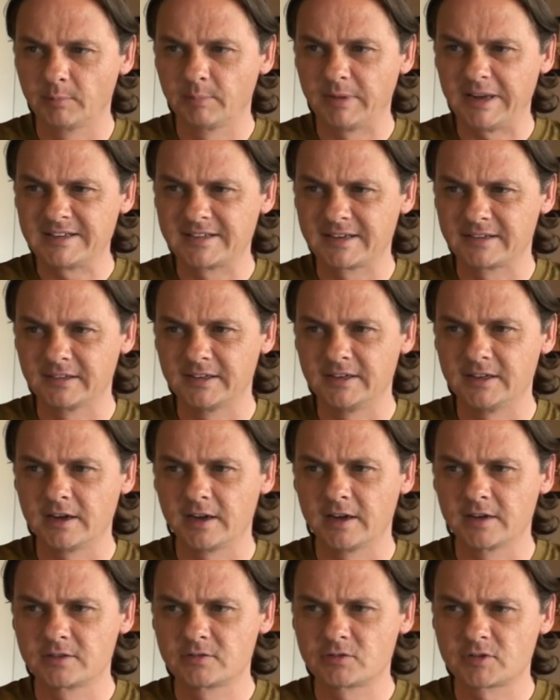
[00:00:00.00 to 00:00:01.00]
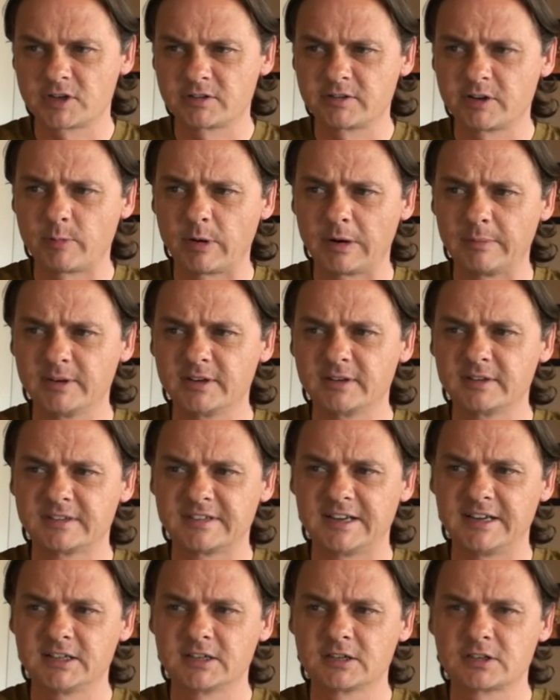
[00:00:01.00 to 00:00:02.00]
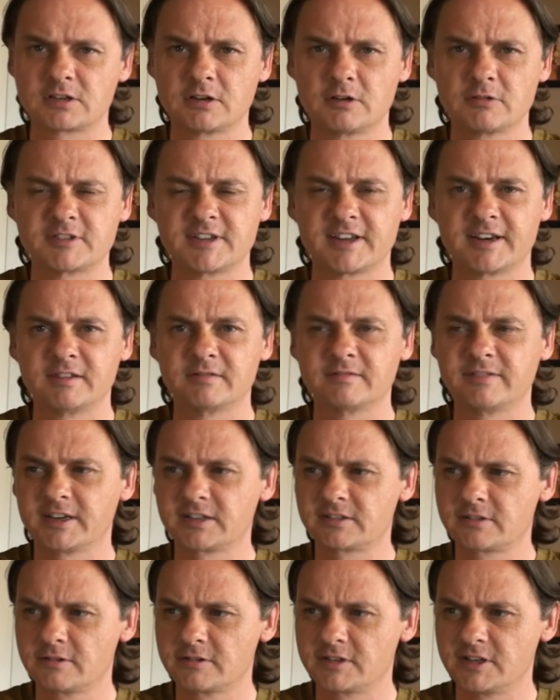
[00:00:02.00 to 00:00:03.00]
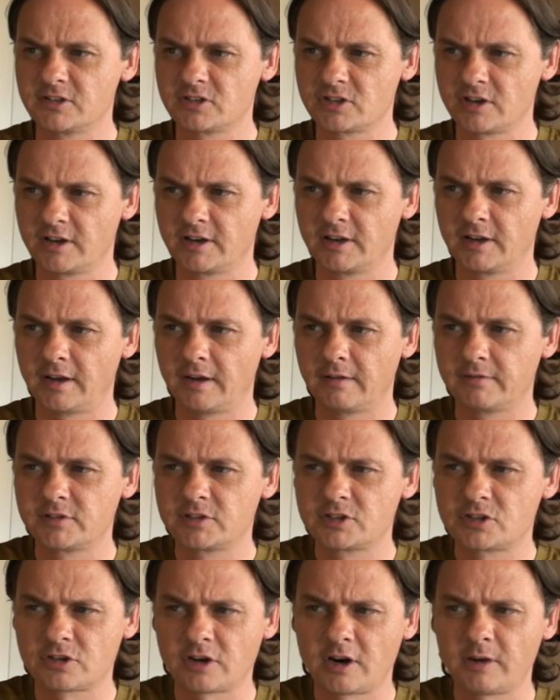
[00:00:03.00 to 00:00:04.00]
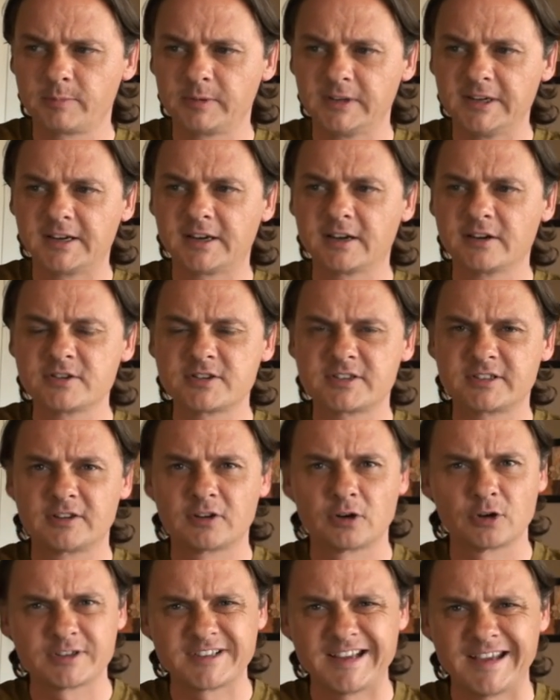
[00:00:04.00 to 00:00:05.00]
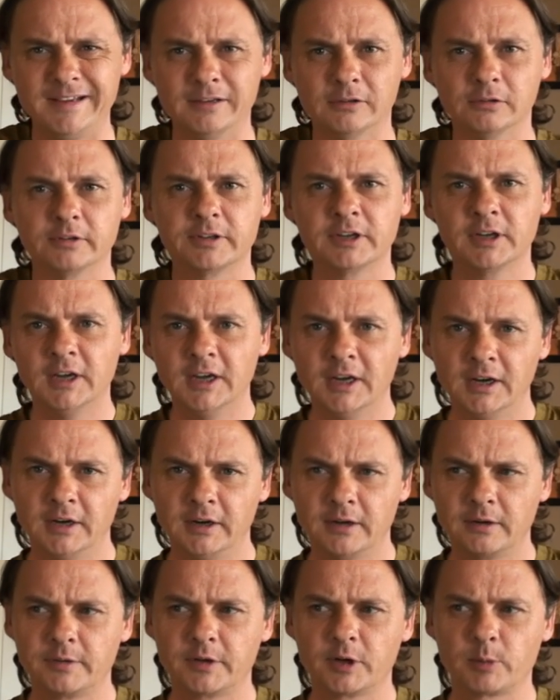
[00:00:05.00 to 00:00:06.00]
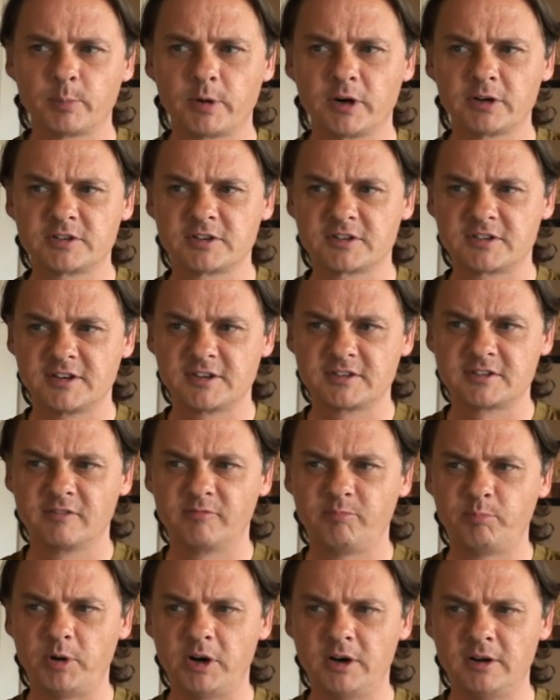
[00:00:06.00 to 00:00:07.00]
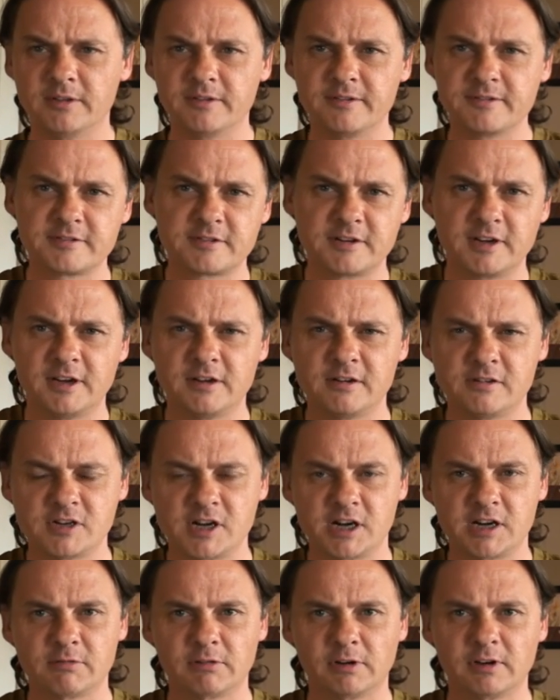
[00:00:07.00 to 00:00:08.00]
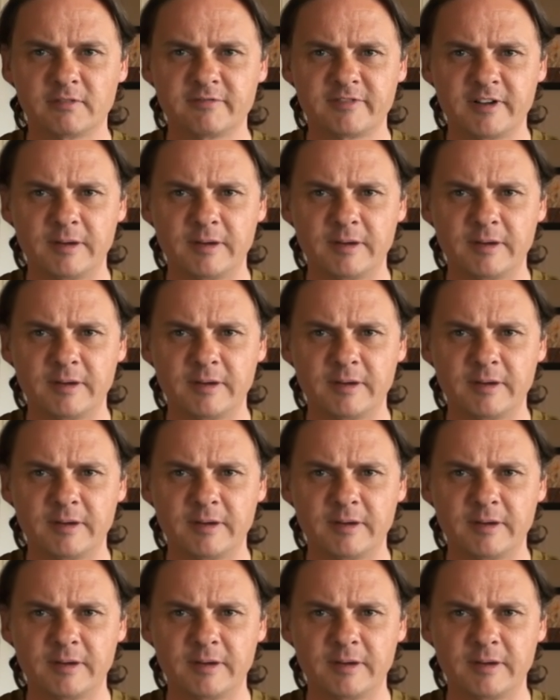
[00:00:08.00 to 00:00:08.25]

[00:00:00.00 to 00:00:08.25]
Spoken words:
Basically, Treasury Department data shows that investors in China have sharply curtailed their purchases of bonds in January and